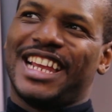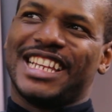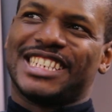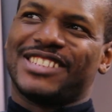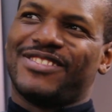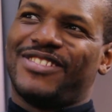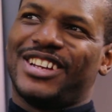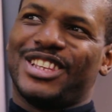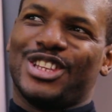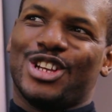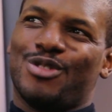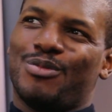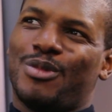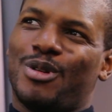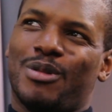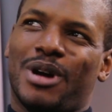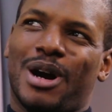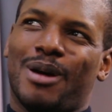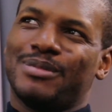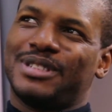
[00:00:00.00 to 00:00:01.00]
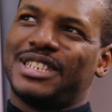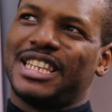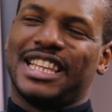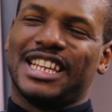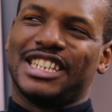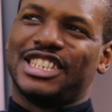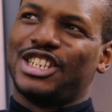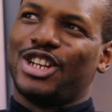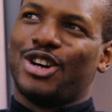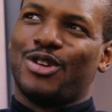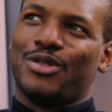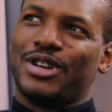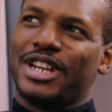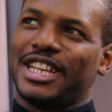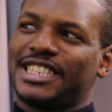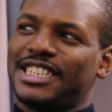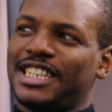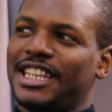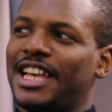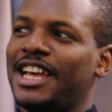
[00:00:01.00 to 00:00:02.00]
be in S1 no My Mom said that she don't
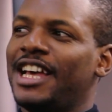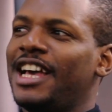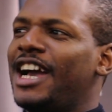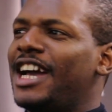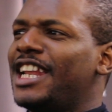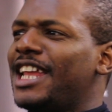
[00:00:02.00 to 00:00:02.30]
want us in it.